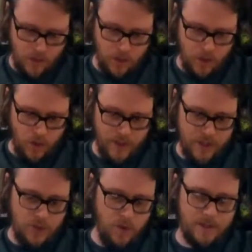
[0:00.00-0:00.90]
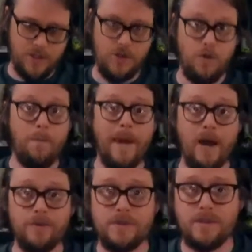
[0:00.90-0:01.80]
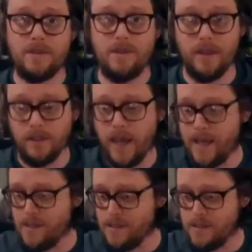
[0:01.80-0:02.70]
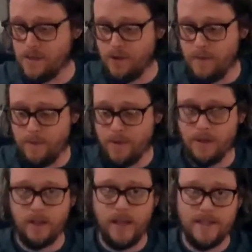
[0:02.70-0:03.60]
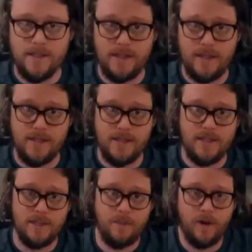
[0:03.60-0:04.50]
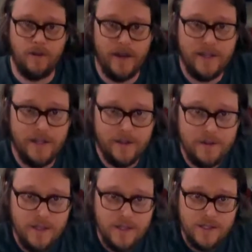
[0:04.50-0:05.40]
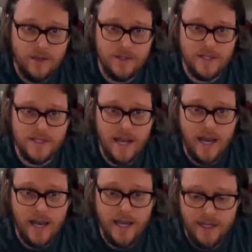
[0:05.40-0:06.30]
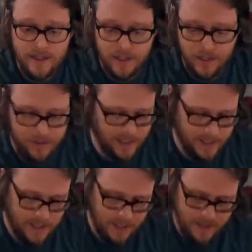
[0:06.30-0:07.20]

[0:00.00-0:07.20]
we're going to want to mount the lens. So remember, the lens is this part right here. So it's the tiny little disc.